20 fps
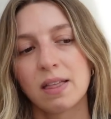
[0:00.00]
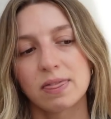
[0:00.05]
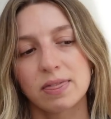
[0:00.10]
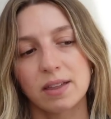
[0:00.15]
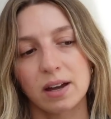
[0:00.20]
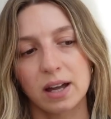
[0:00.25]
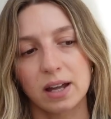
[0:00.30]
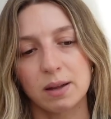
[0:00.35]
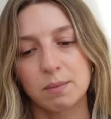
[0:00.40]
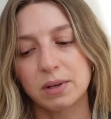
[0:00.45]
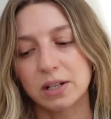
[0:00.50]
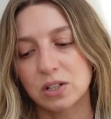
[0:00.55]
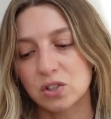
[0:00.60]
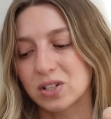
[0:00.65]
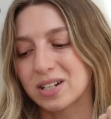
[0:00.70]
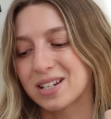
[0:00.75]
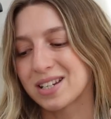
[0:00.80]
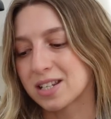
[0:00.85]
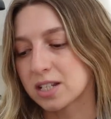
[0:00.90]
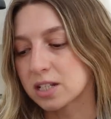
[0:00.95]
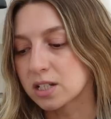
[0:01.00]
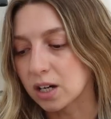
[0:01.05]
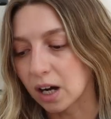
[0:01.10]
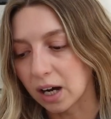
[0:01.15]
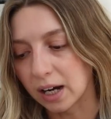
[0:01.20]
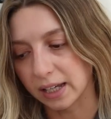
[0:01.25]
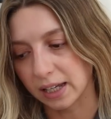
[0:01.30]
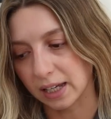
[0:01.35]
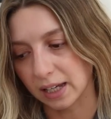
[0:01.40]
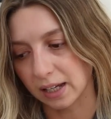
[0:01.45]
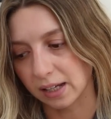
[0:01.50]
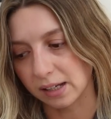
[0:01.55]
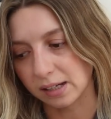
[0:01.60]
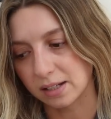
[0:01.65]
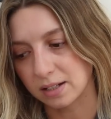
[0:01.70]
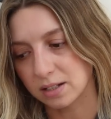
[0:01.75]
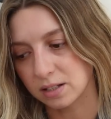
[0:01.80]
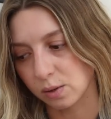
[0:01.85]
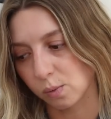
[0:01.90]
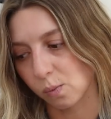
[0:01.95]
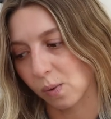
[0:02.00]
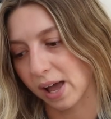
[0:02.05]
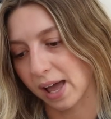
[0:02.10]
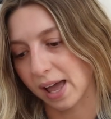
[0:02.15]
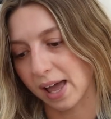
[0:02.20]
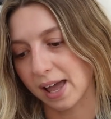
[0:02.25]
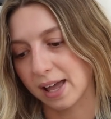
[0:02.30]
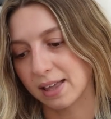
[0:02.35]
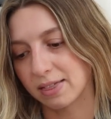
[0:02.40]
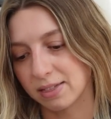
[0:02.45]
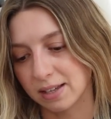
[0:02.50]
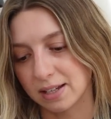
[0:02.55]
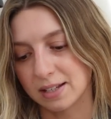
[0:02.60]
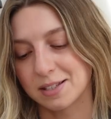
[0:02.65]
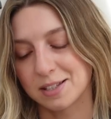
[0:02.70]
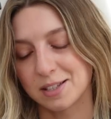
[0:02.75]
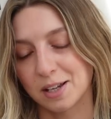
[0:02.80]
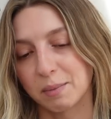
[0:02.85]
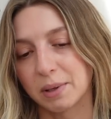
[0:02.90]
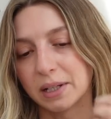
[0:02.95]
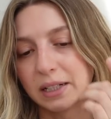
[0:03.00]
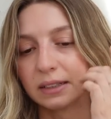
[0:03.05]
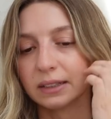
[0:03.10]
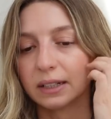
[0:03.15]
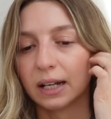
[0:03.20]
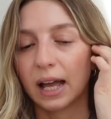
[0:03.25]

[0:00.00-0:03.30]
that I am literally dying to wear this summer.